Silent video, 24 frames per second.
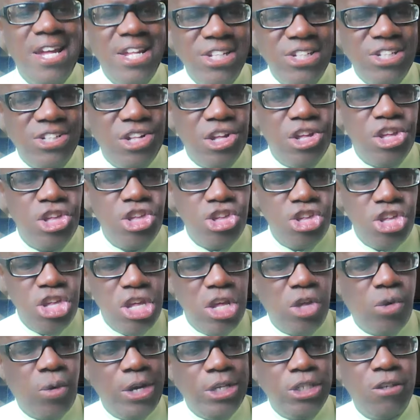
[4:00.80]
Is
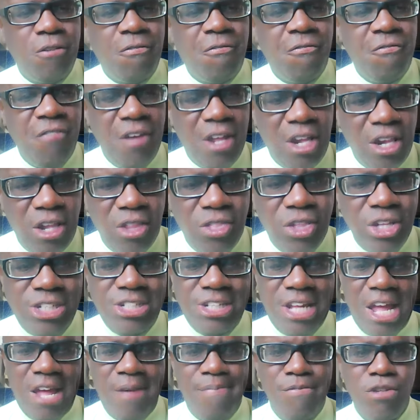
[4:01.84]
she going to fill the
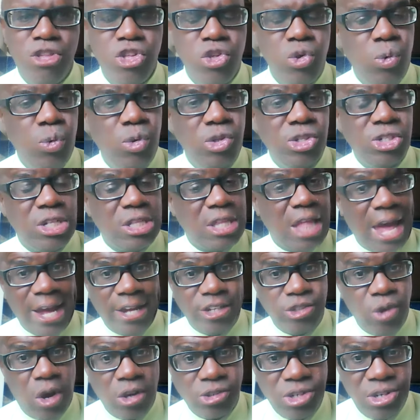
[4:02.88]
same shoes
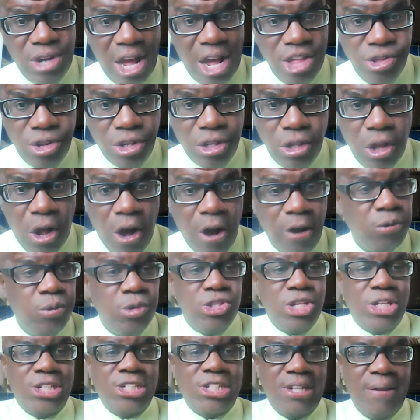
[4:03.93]
like Dr. Nigel Clarke,
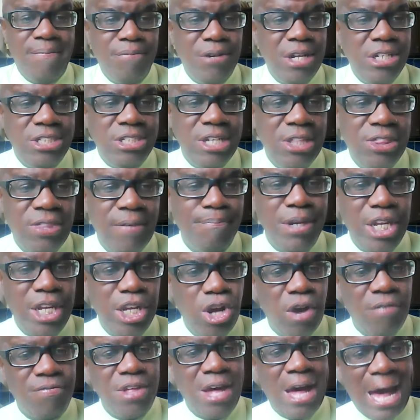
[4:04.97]
who just simply did the
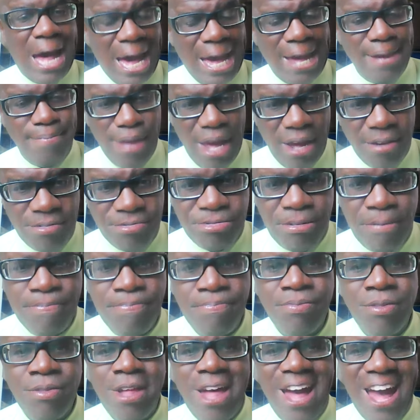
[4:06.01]
bidding of the IMF?
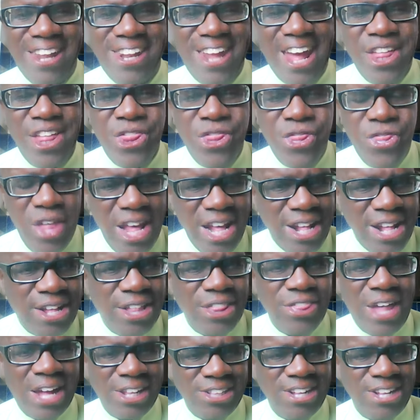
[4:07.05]
And I
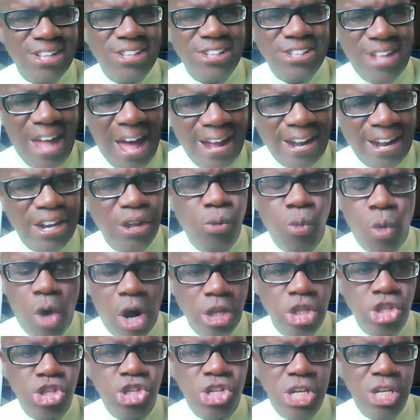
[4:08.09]
think that's exactly
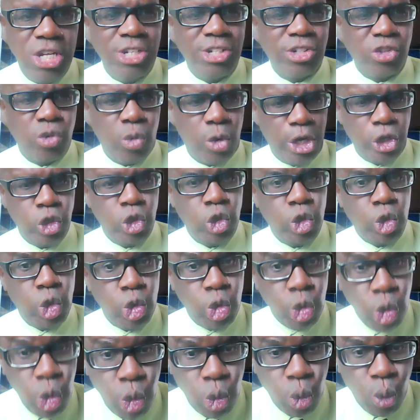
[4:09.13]
what she is going
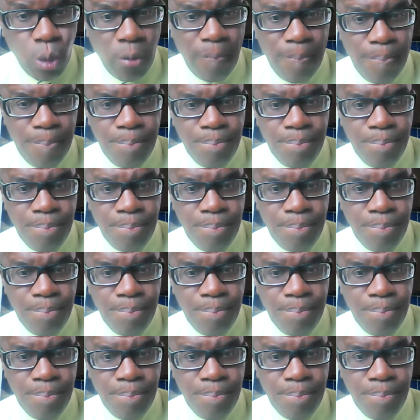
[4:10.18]
to do,